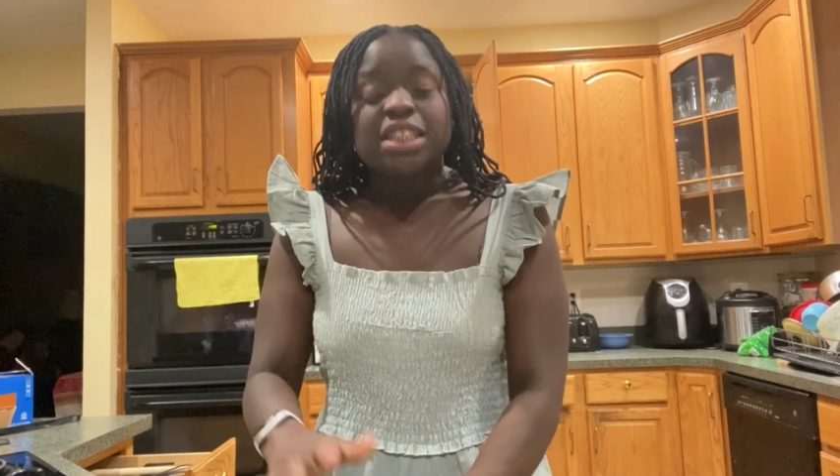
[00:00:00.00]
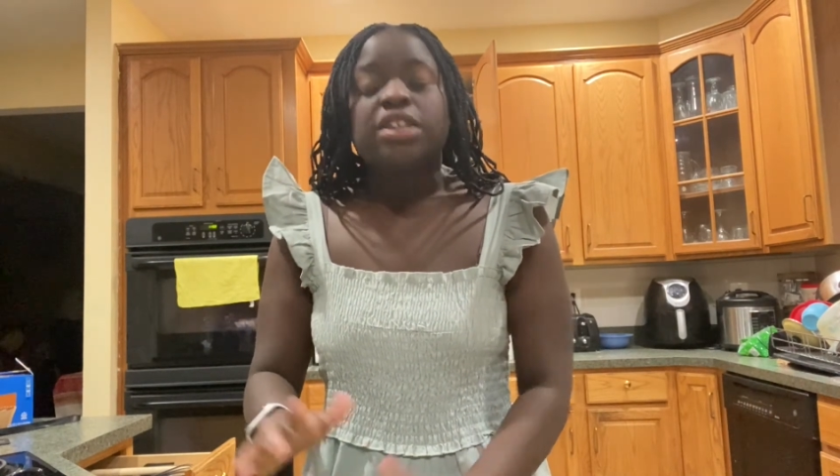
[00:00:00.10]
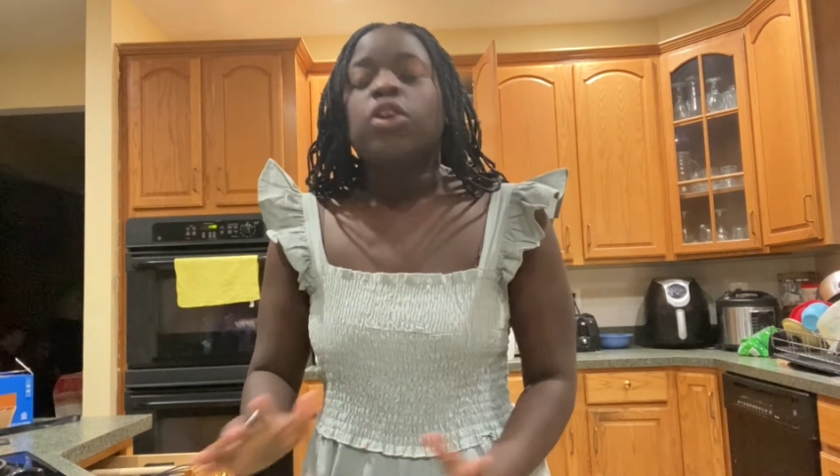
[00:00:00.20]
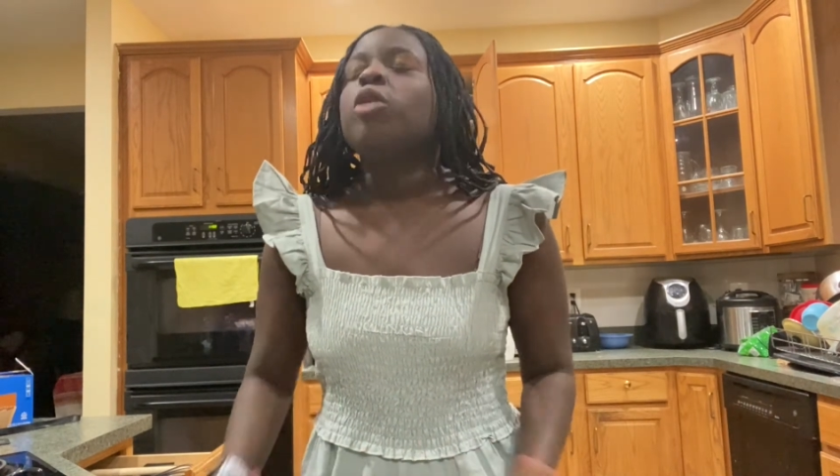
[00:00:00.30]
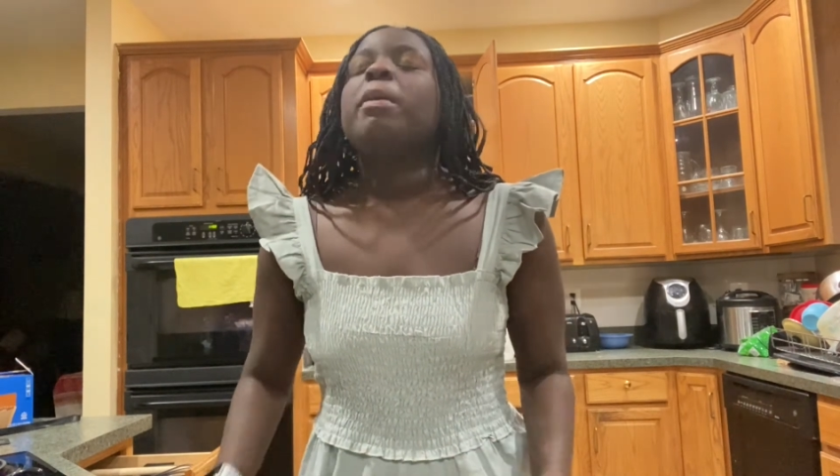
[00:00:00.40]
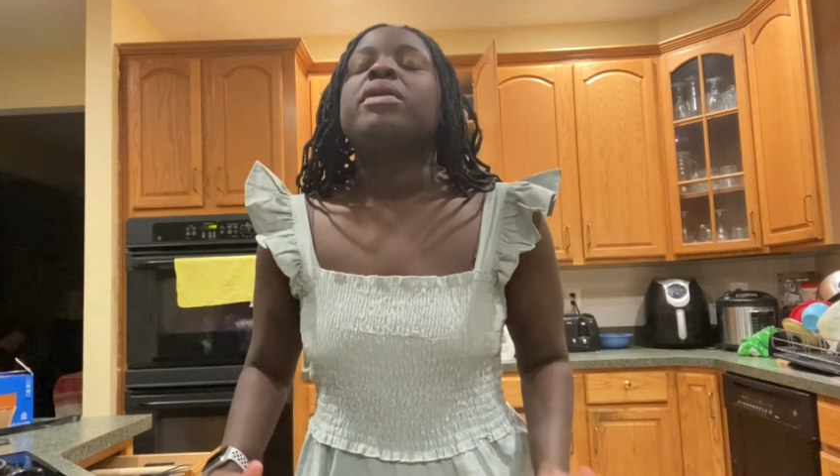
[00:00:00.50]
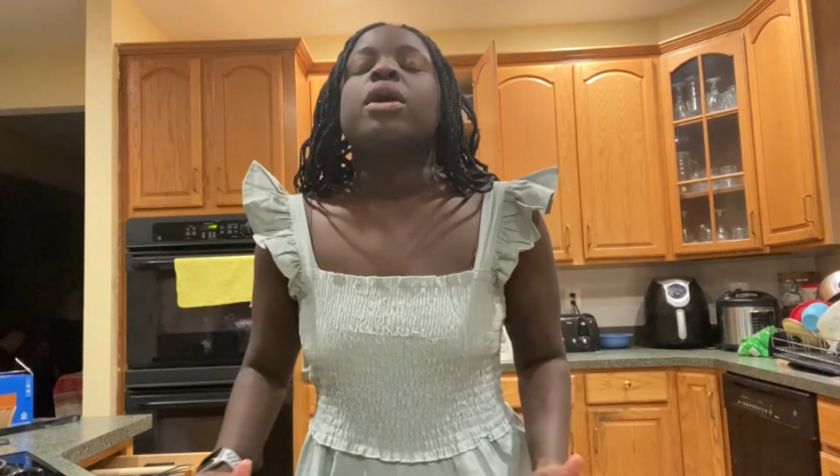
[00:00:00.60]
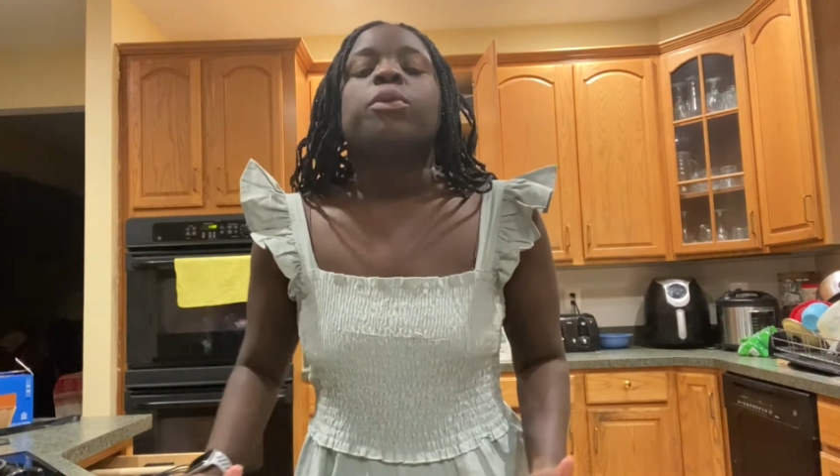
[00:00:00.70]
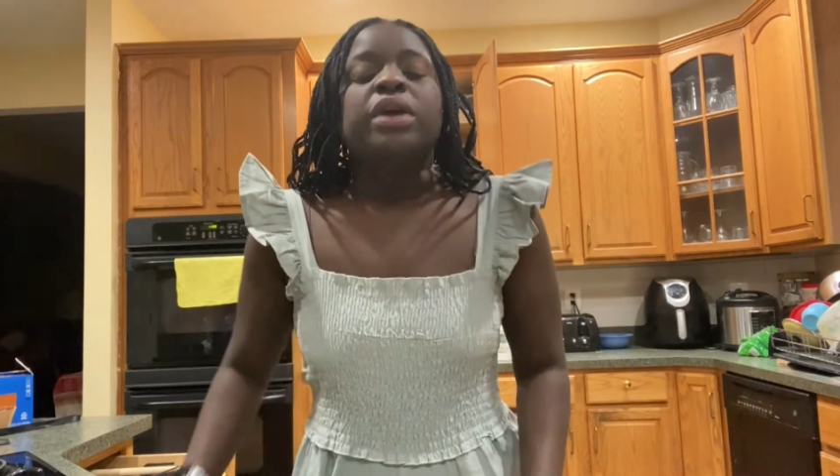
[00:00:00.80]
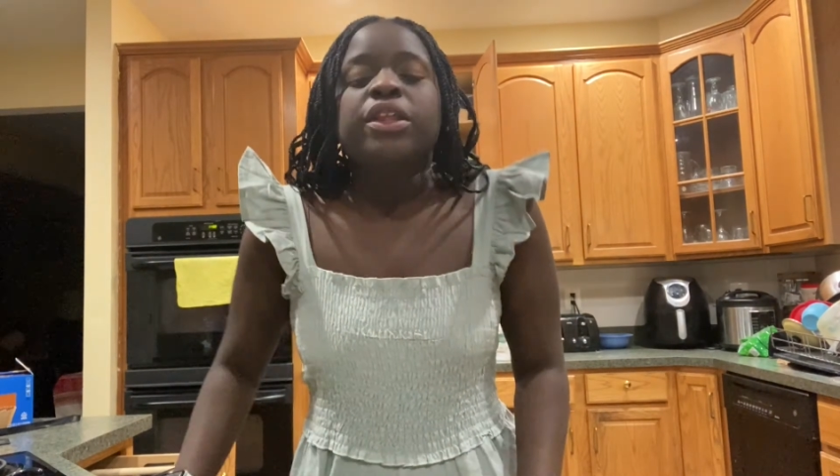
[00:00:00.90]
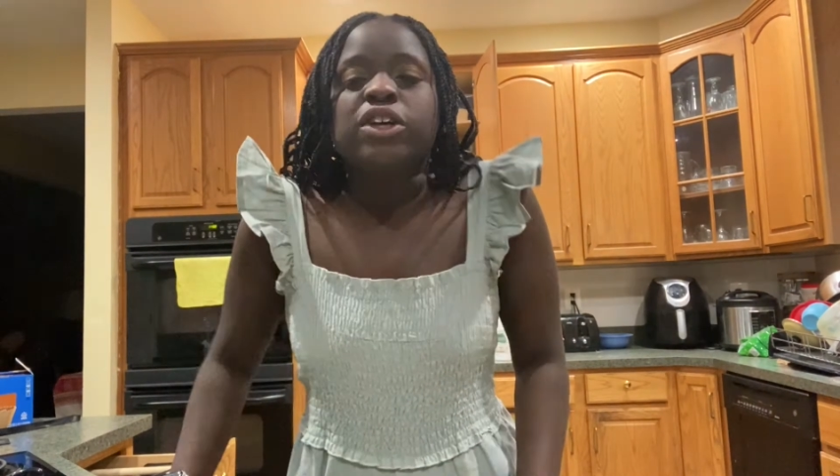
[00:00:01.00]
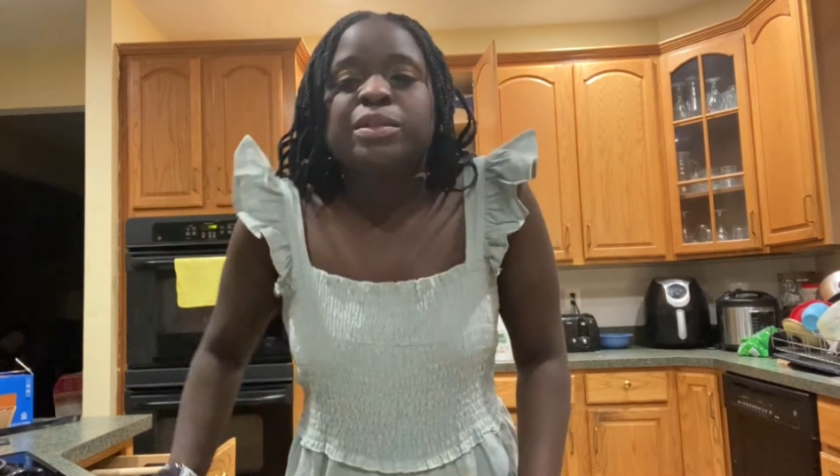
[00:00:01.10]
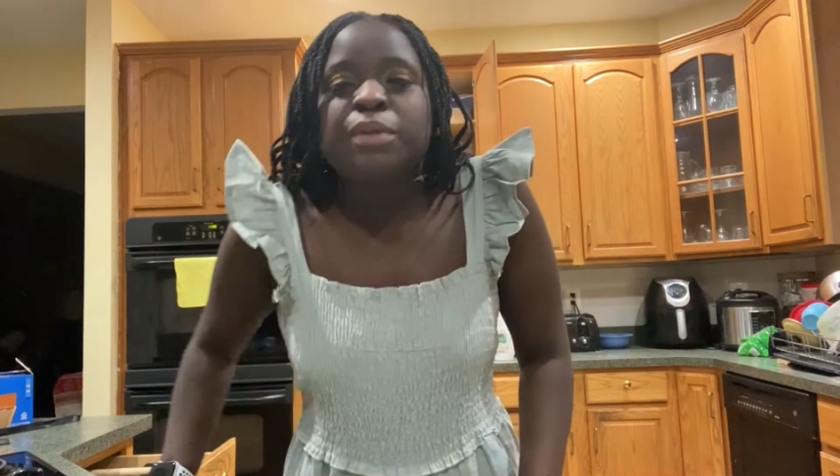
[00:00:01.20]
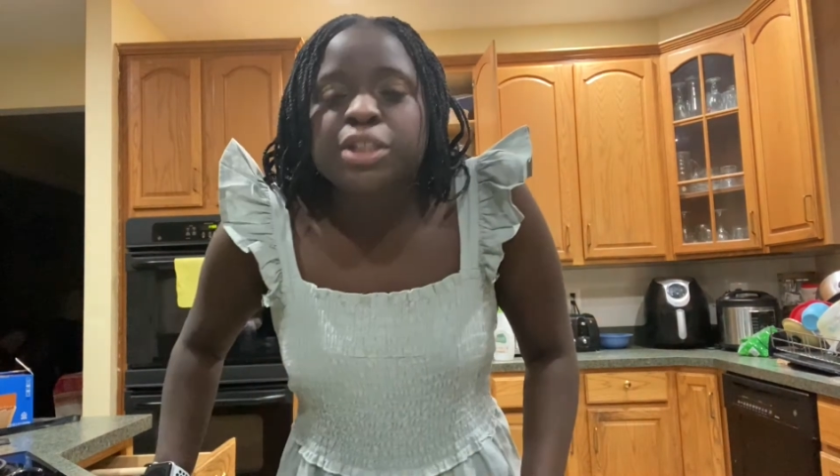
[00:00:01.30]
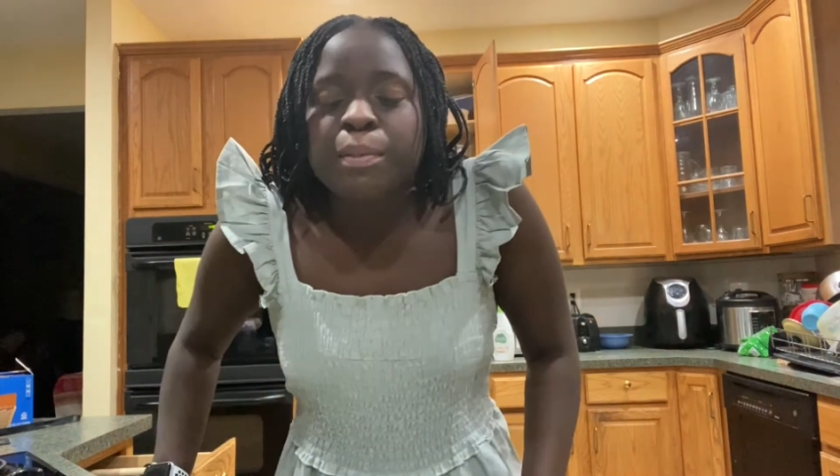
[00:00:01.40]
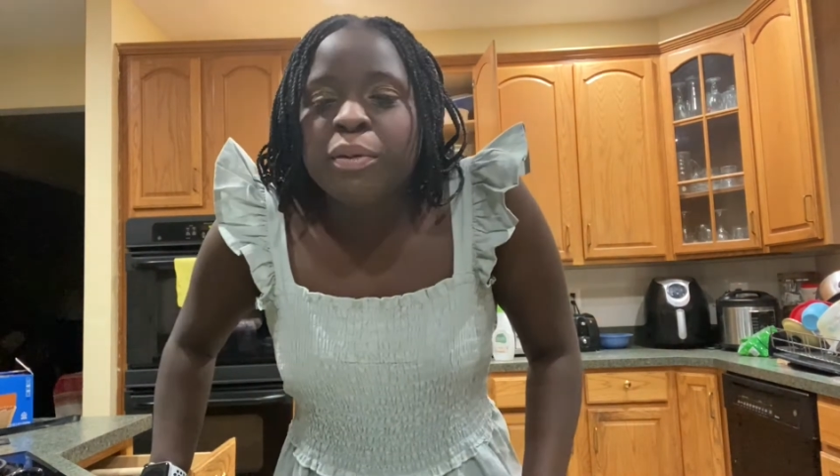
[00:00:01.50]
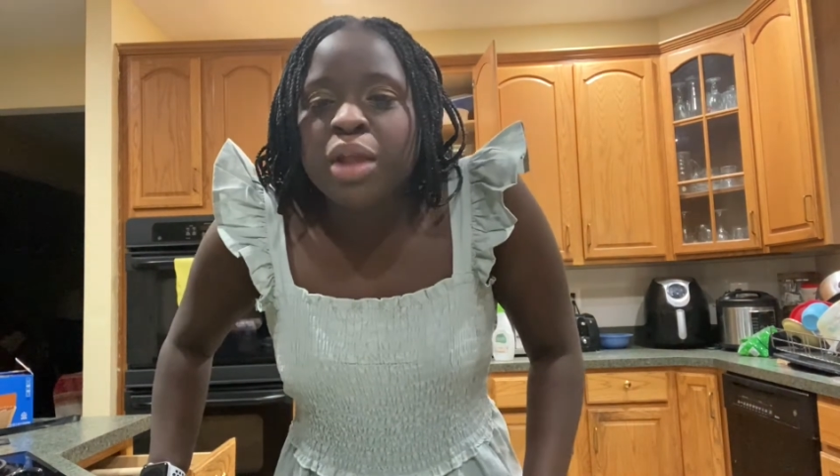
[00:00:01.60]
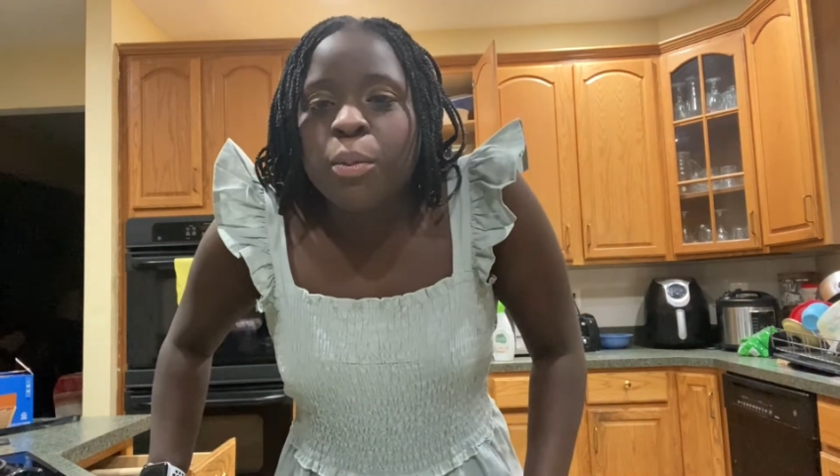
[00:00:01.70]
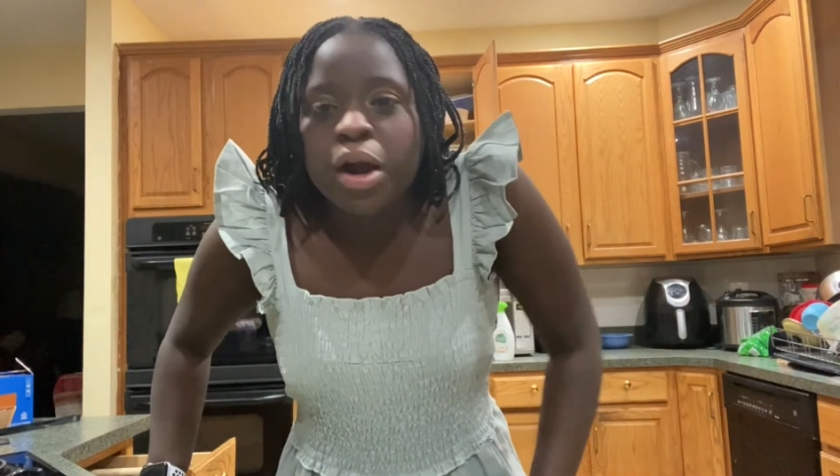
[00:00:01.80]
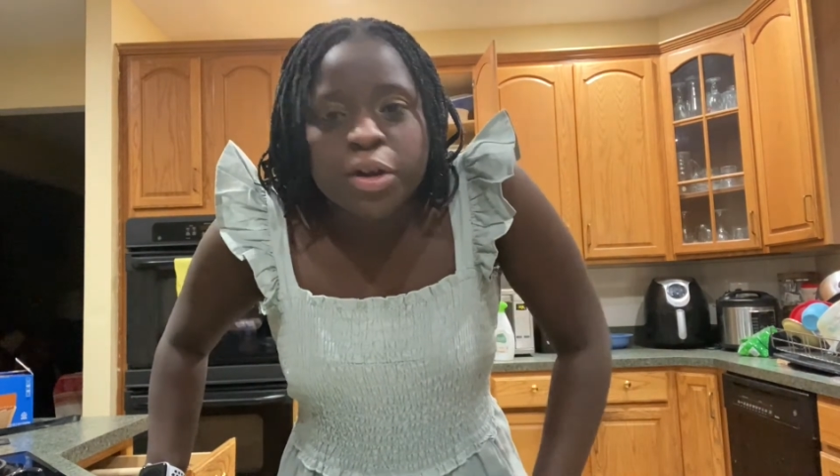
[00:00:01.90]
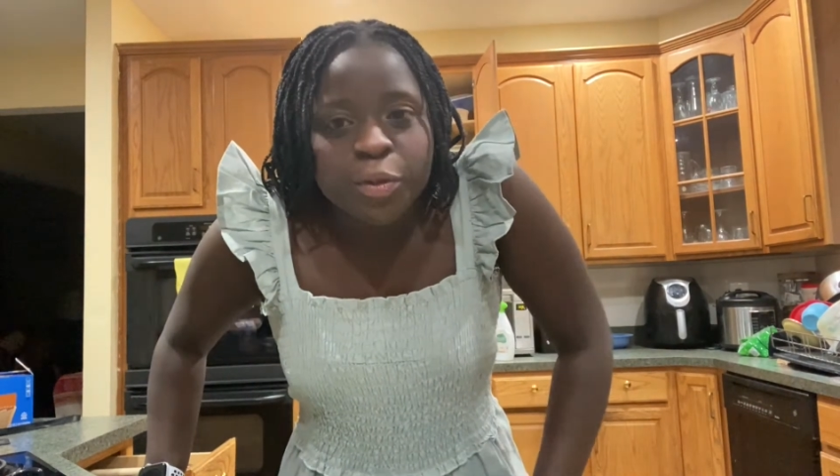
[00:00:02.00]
The only people that read those books are people that want to do